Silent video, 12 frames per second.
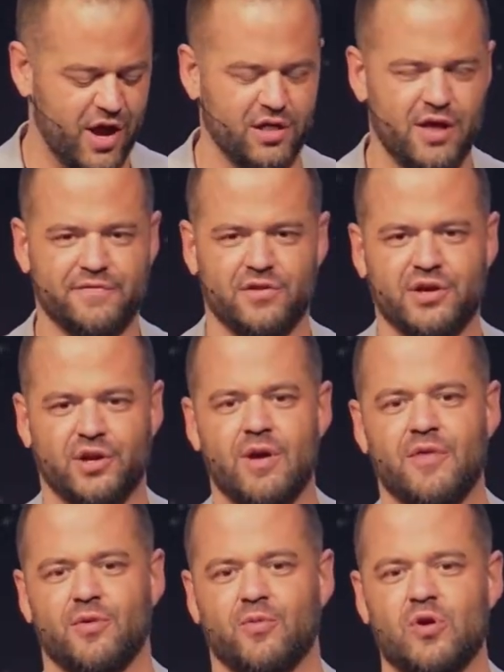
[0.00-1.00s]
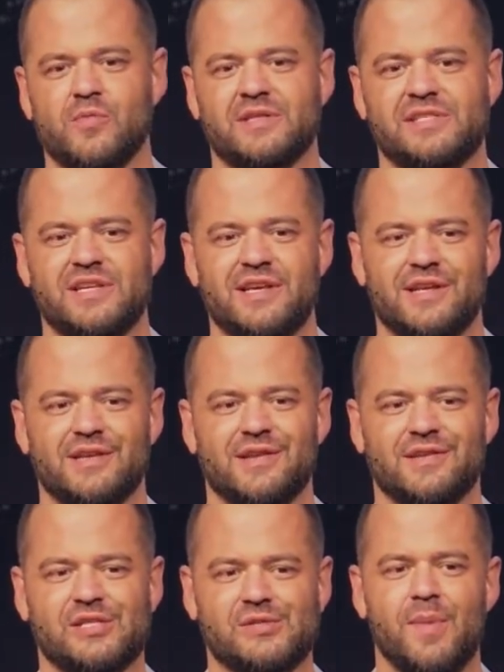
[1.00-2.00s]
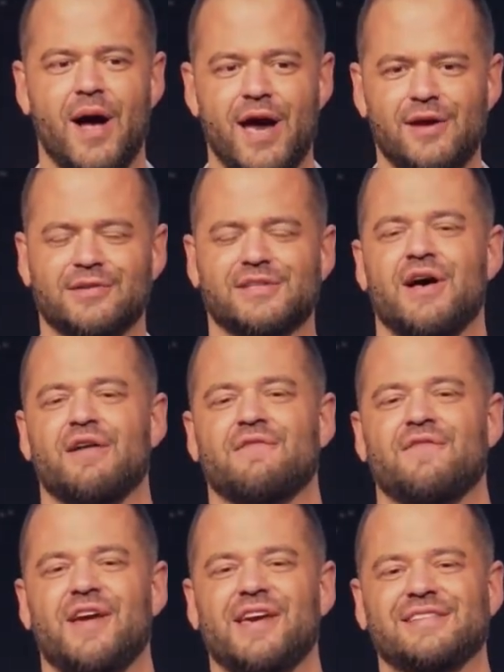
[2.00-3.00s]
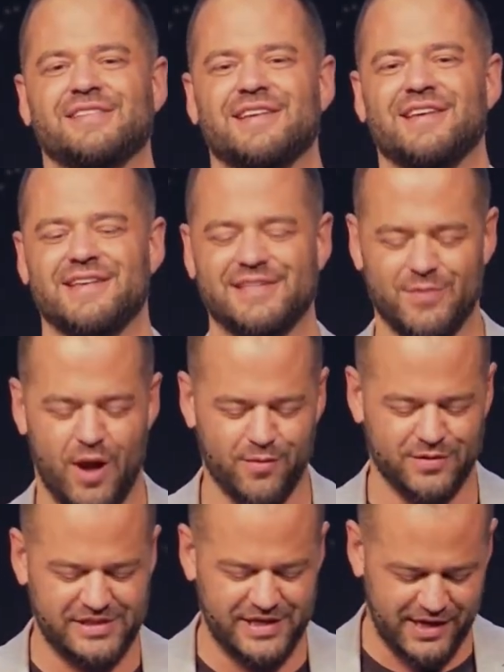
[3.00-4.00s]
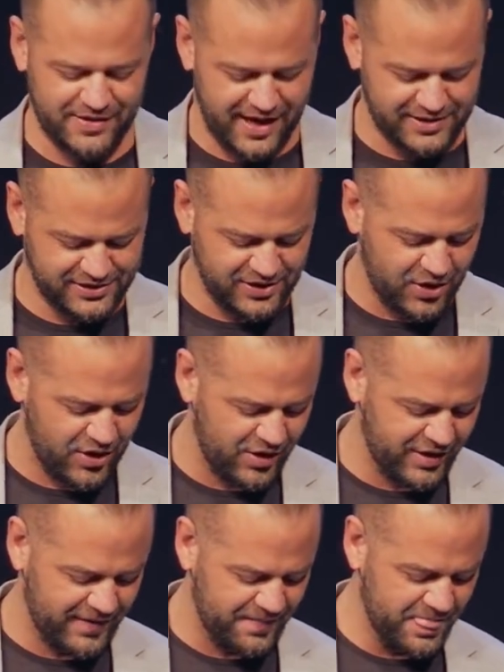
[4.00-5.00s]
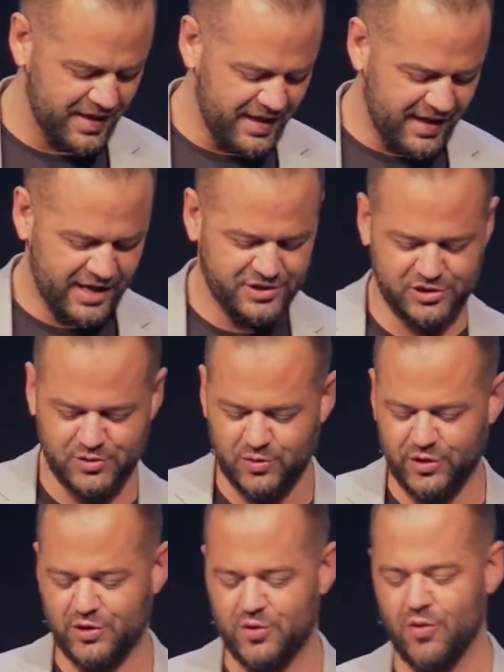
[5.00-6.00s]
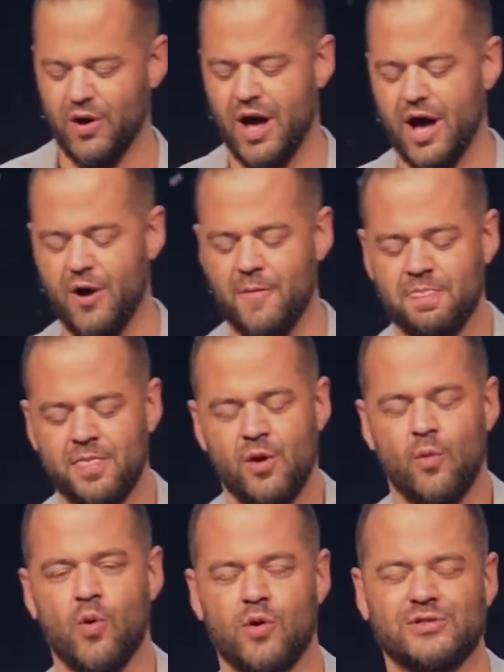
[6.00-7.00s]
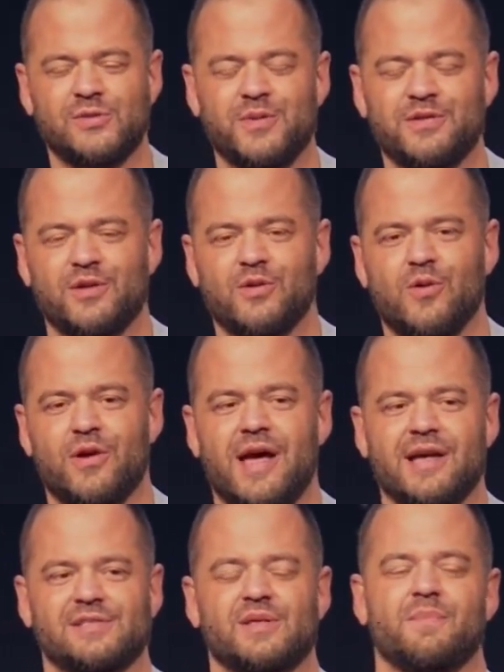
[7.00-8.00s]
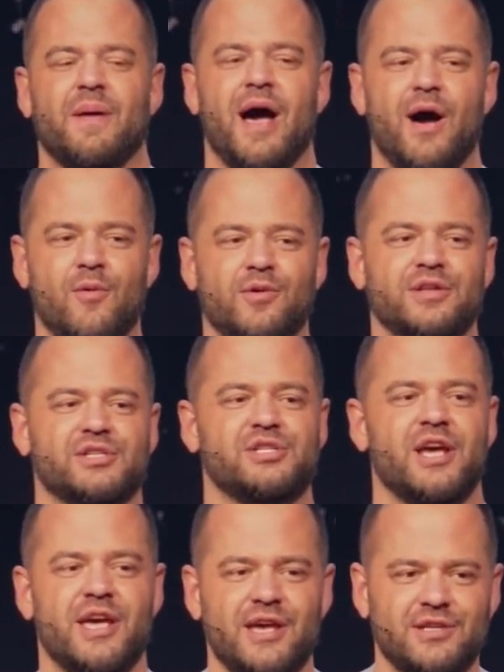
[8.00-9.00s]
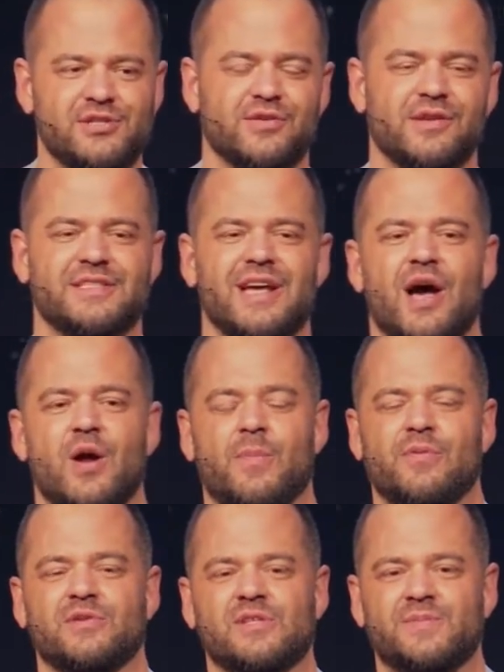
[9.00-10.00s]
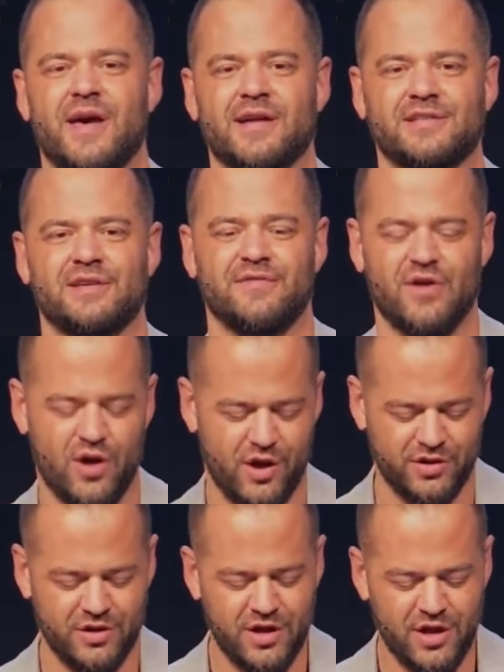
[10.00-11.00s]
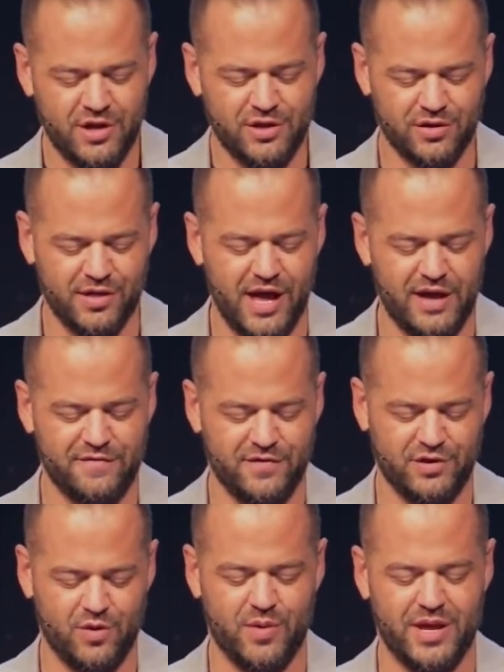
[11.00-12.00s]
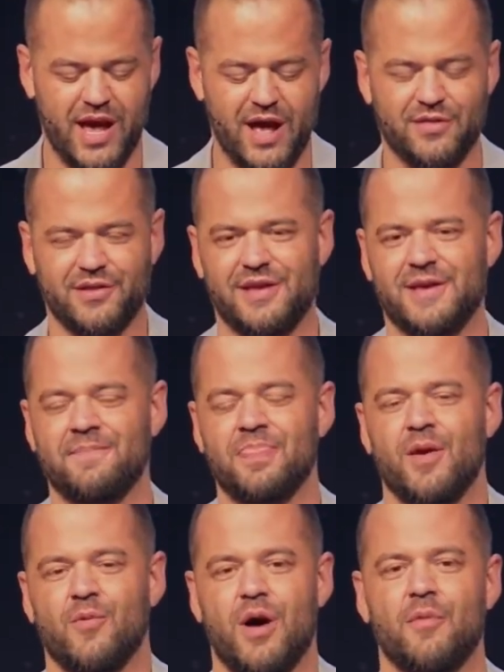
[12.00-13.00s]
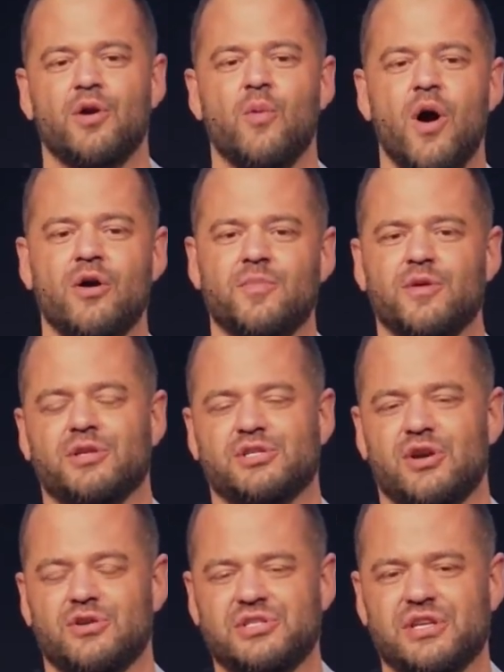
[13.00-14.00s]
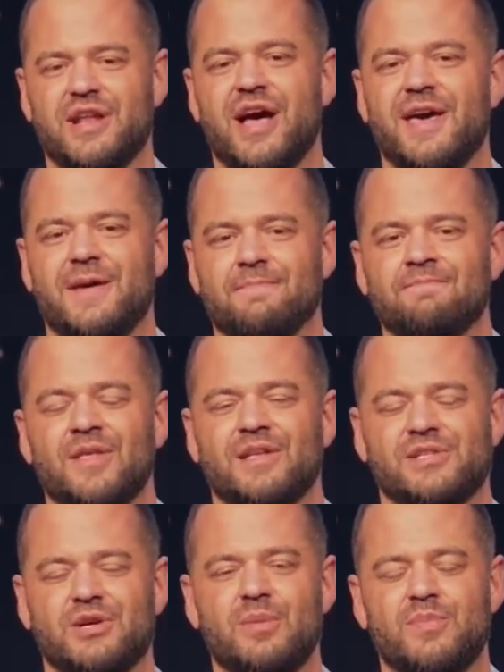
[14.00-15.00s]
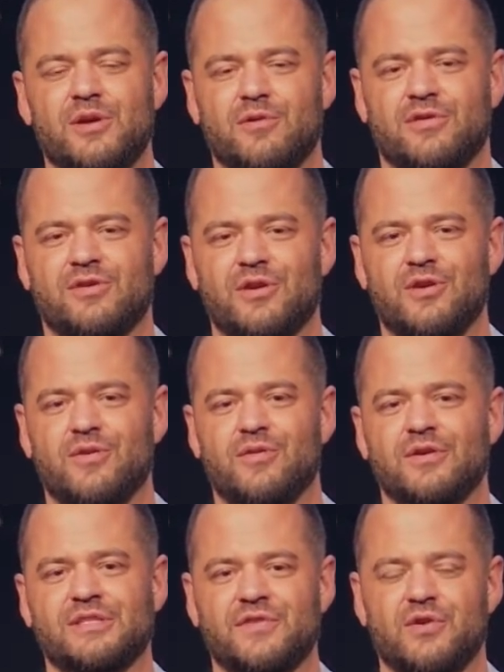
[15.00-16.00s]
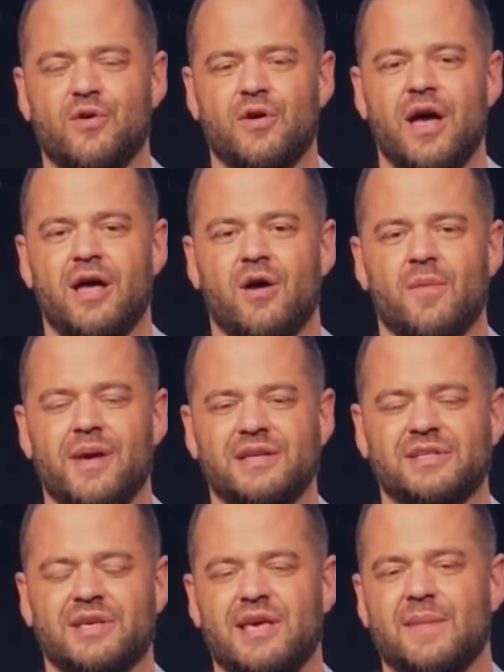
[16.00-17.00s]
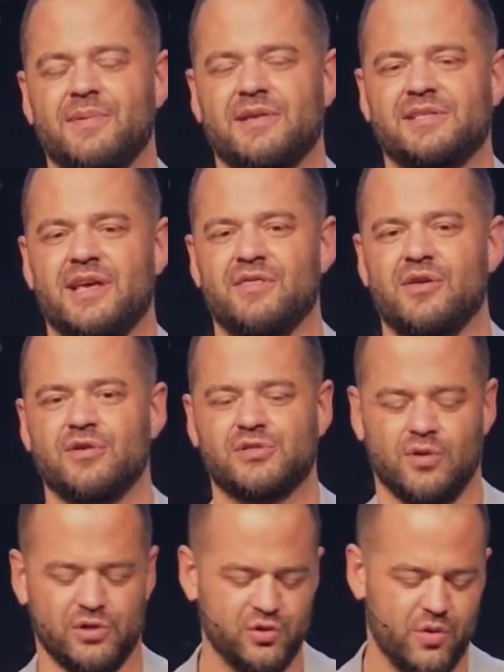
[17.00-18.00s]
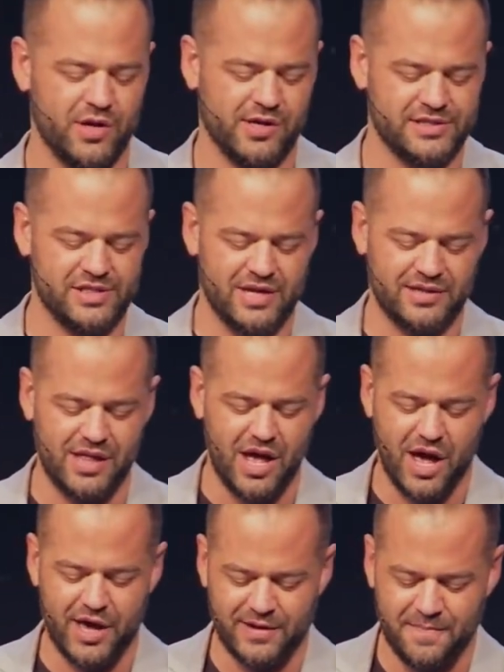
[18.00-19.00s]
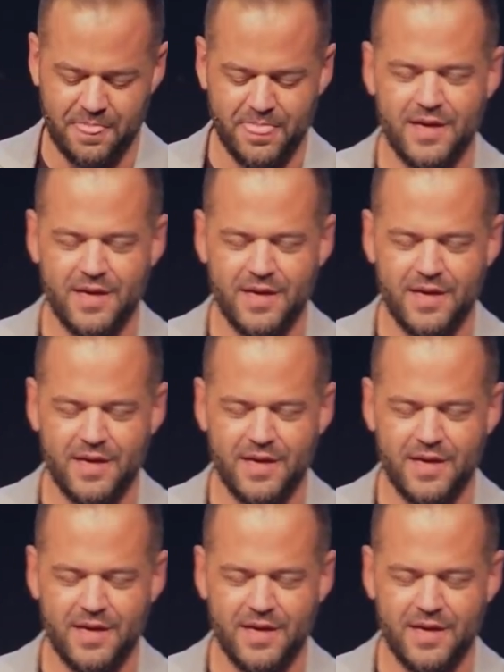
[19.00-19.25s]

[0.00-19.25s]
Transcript: I love looking around the room and seeing the smiles on faces while we're singing that song. And it's just really cool how worshiping the Lord has the power to change your entire perspective on your life and your reality. Well, I want to welcome you to church tonight. It's good to be with you, those of you who are at our Mesa campus and those who are joining us online.